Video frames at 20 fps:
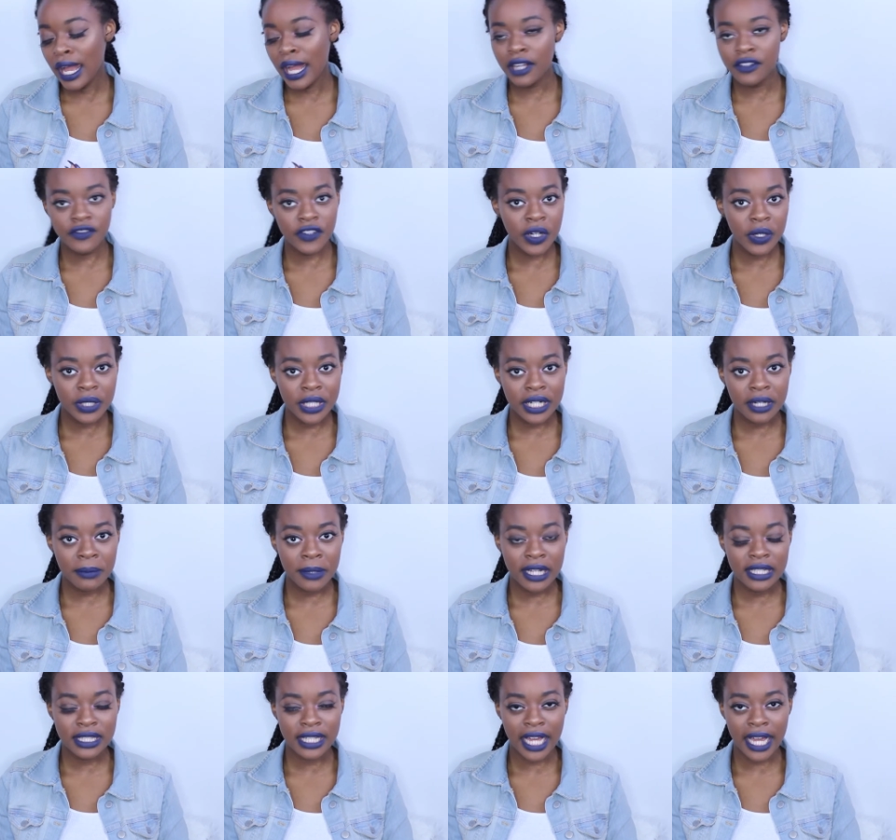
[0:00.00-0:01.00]
I felt good
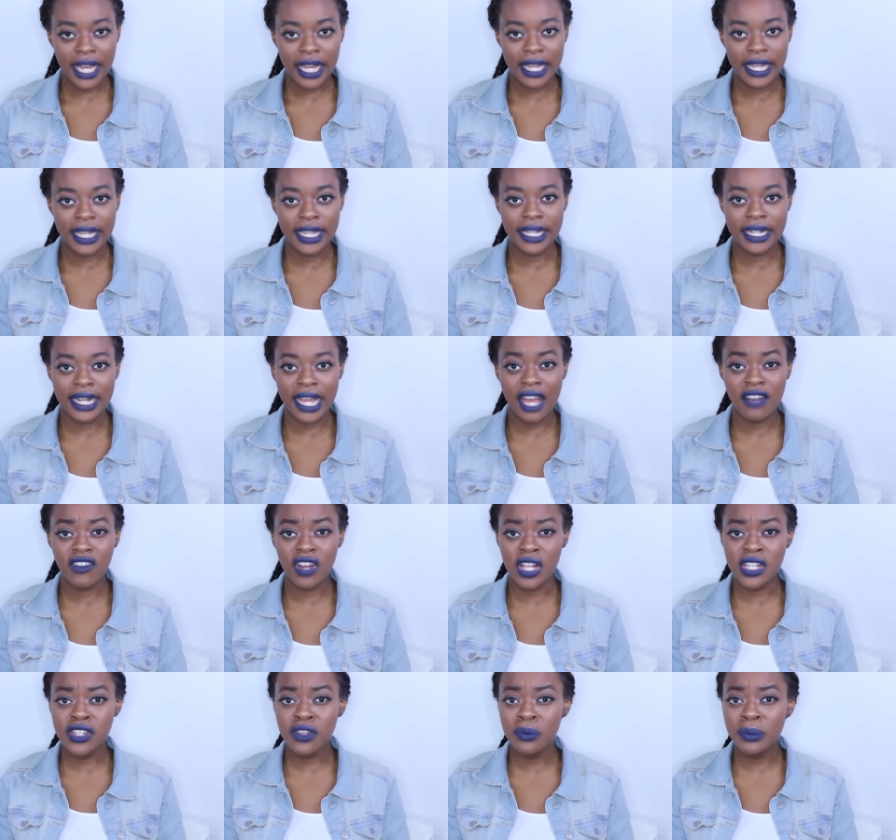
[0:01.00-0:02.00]
about that, and
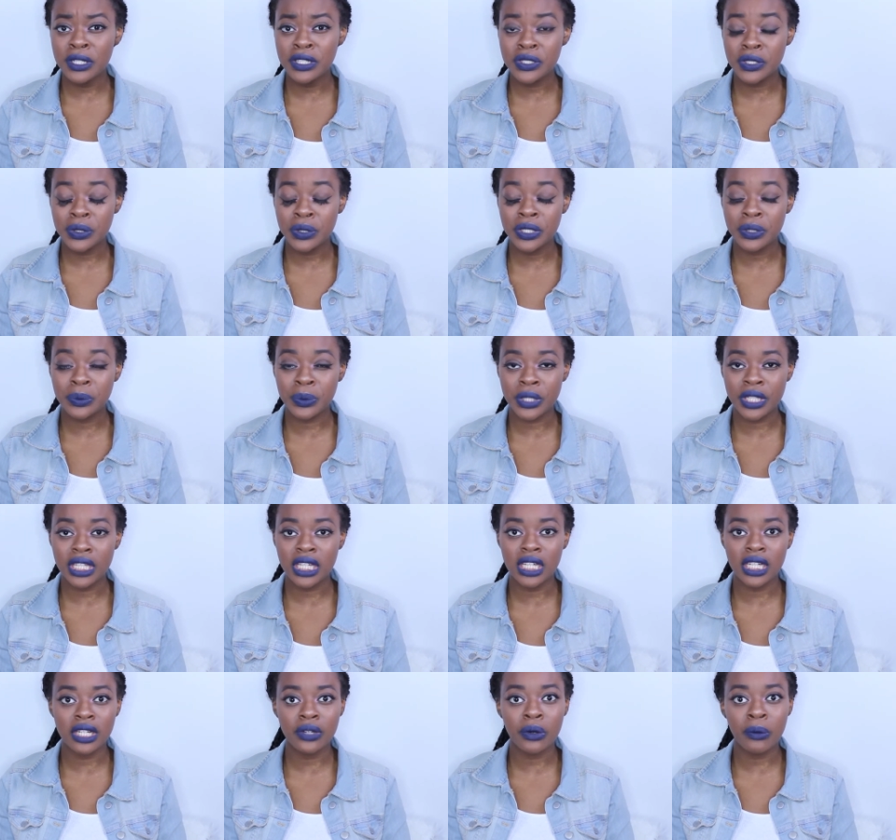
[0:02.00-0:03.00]
I've also been doing
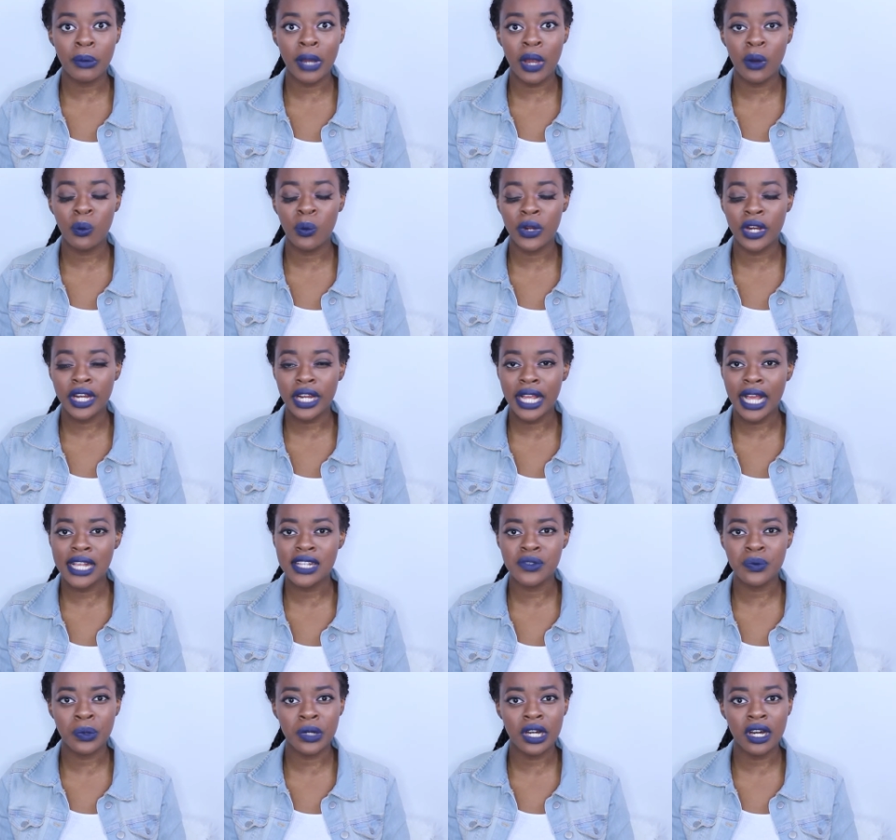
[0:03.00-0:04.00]
really good with my work
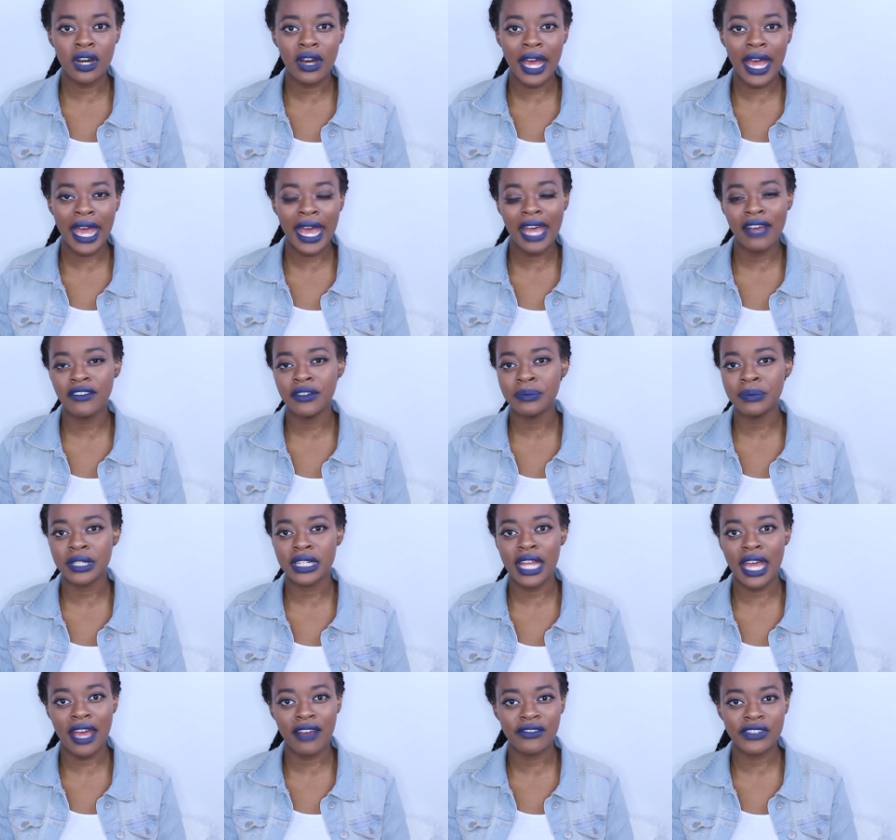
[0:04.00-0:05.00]
as well. I haven't
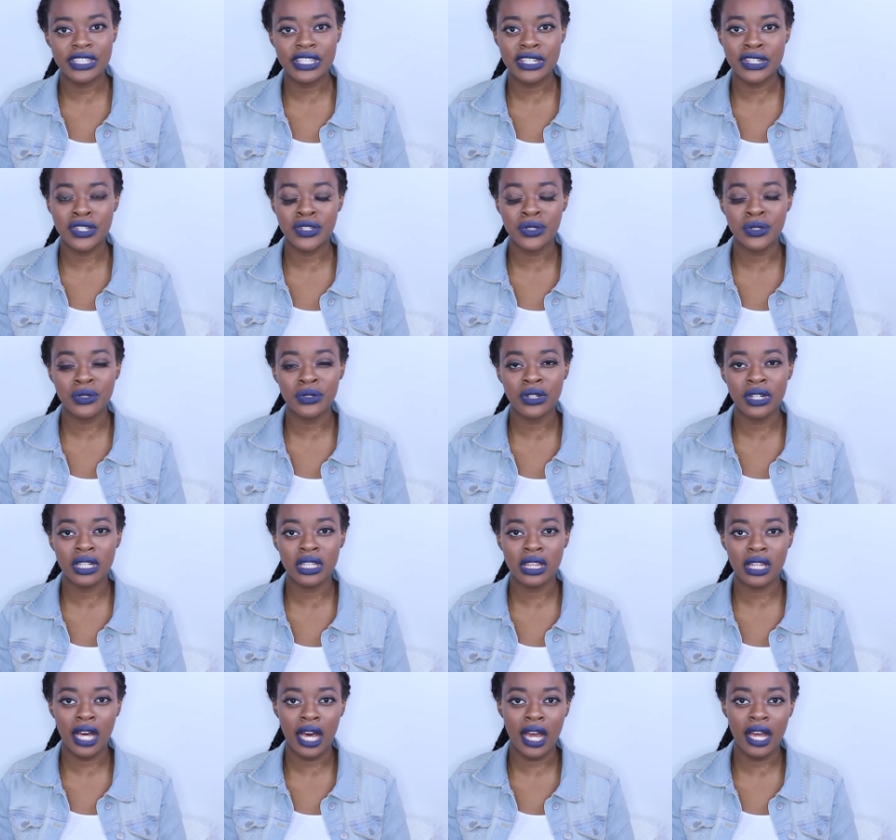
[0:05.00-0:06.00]
been having to do a
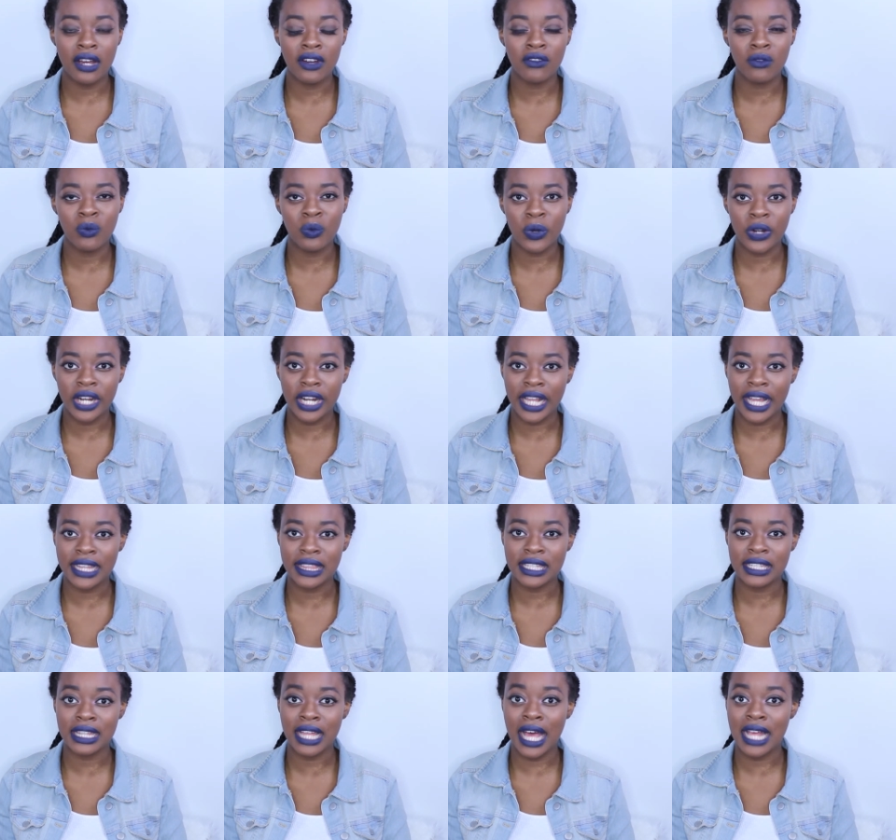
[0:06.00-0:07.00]
lot of work
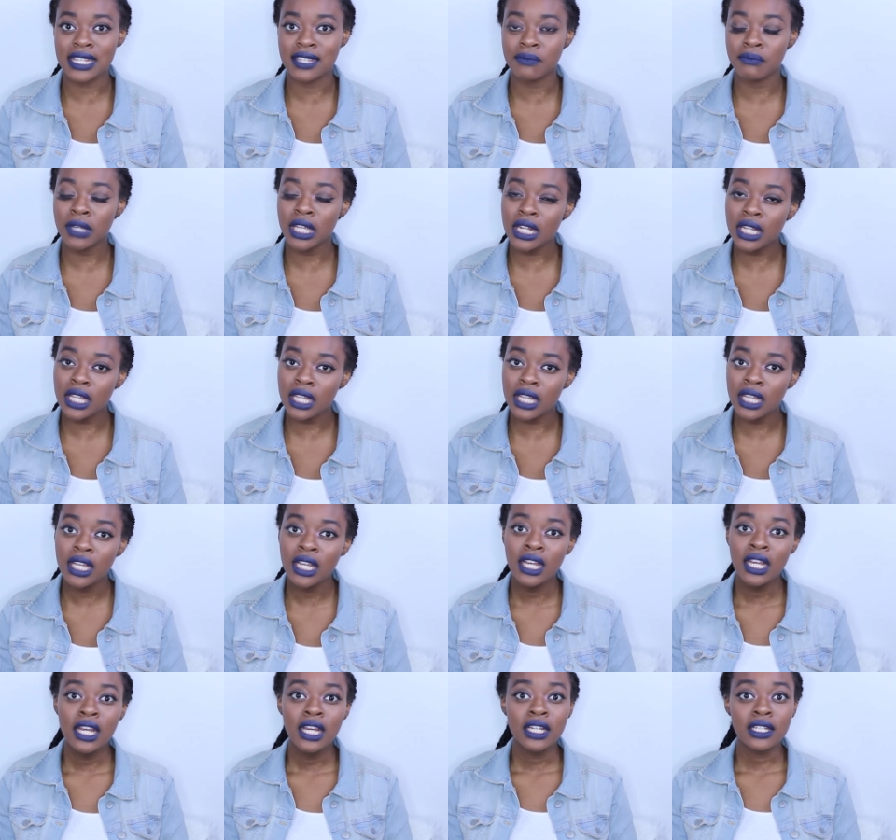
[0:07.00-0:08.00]
at the last minute.
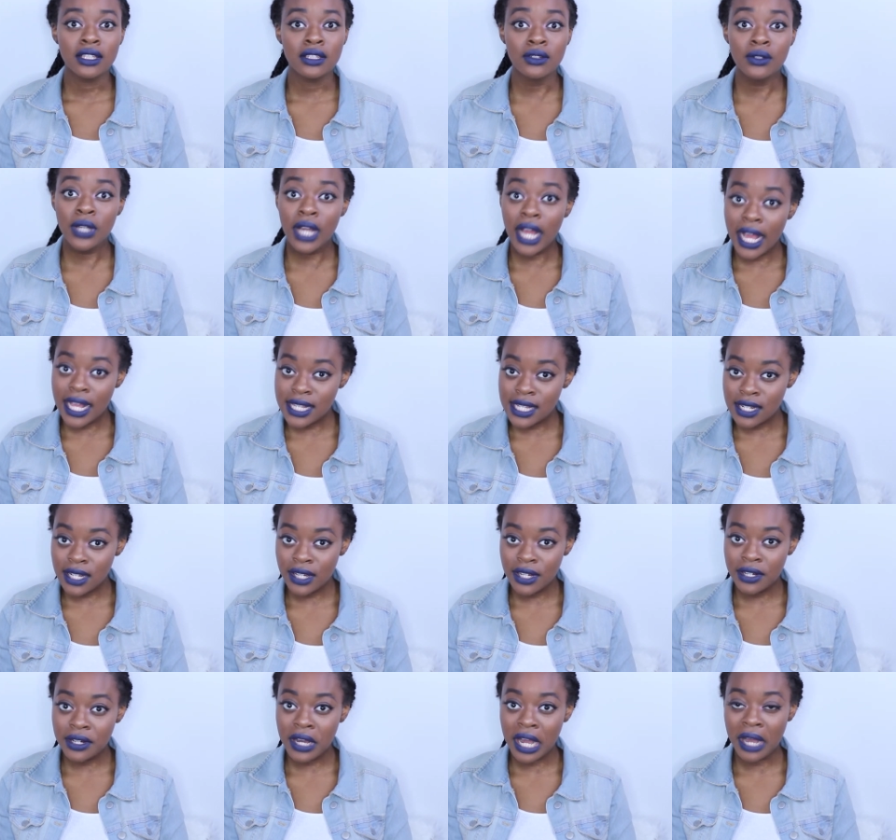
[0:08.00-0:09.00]
You guys
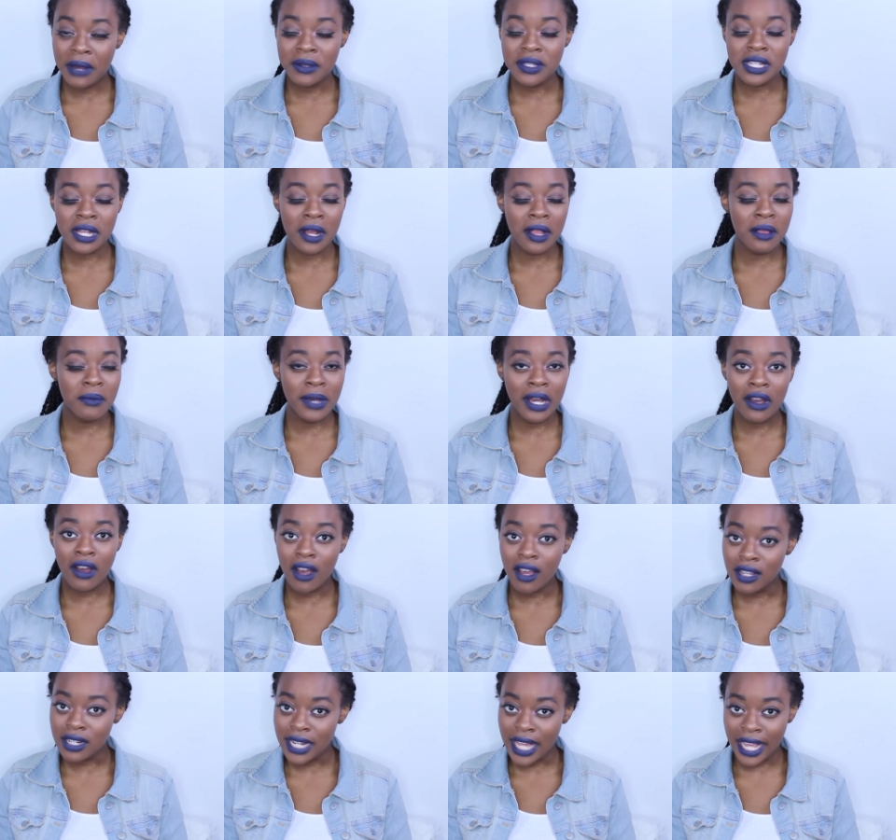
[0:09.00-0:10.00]
know I was all about
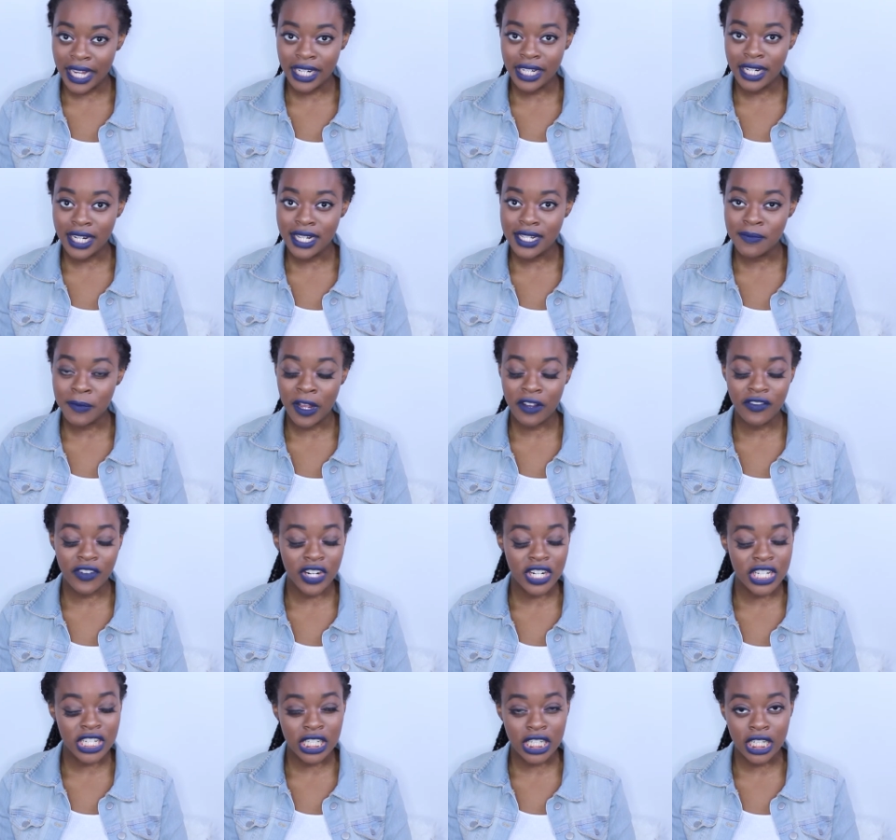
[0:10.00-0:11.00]
all-nighters my
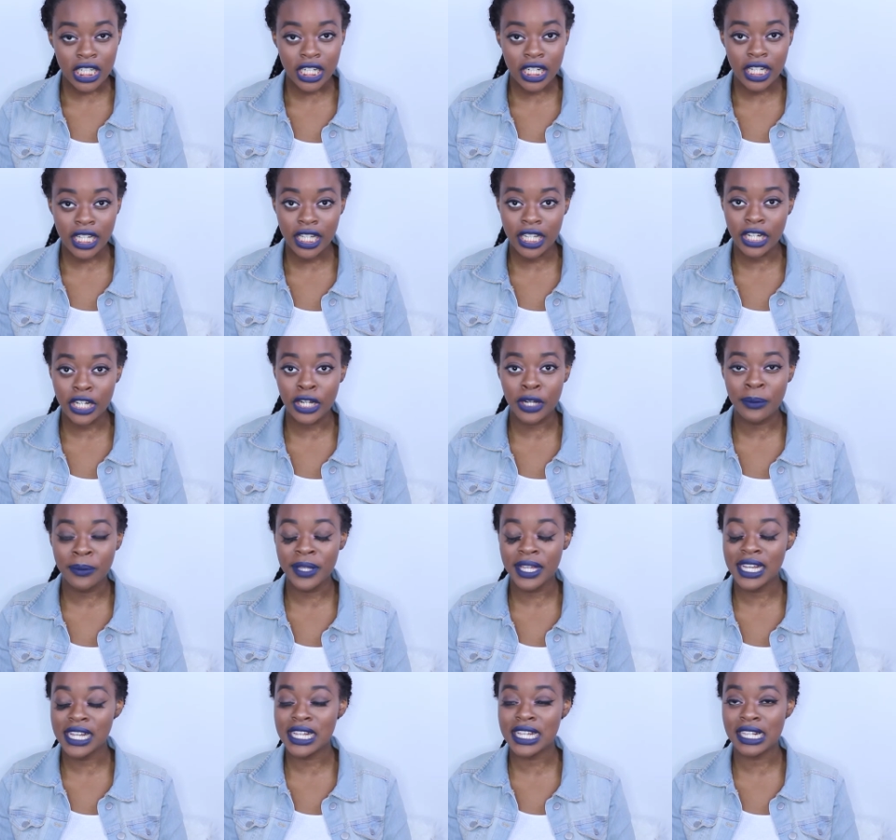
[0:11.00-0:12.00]
first year here,
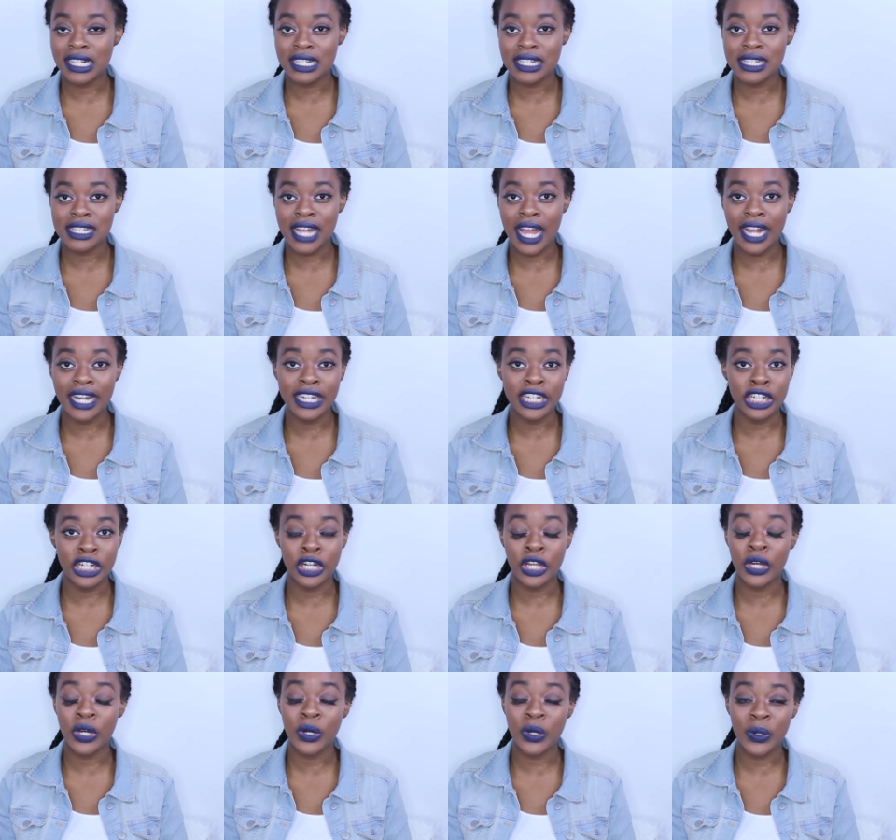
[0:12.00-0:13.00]
because I didn't
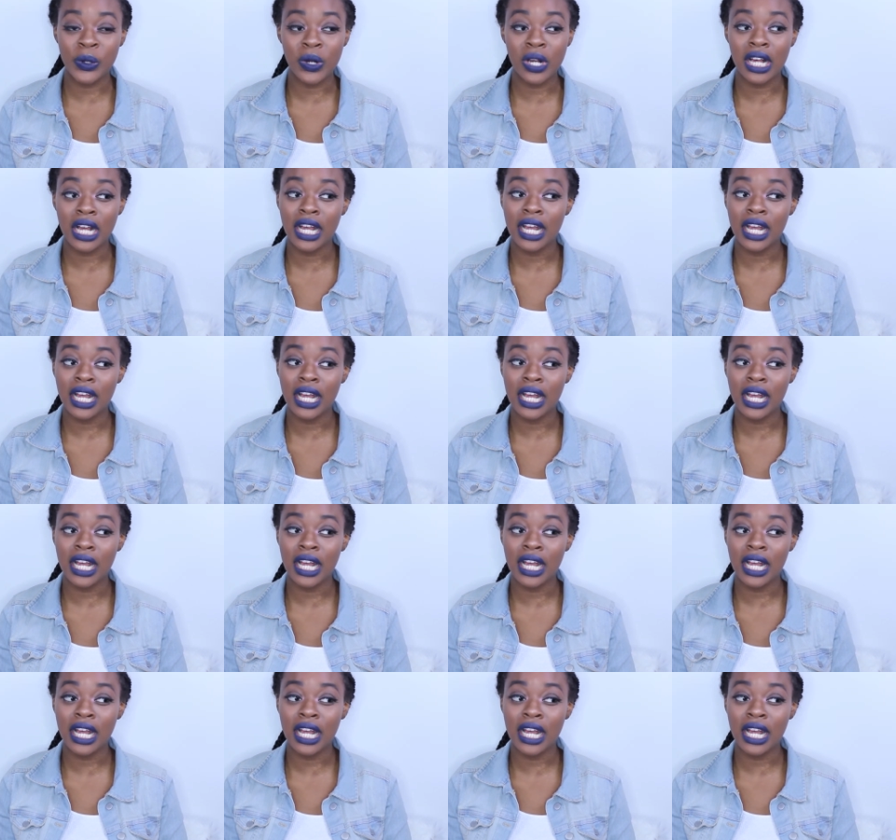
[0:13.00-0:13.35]
know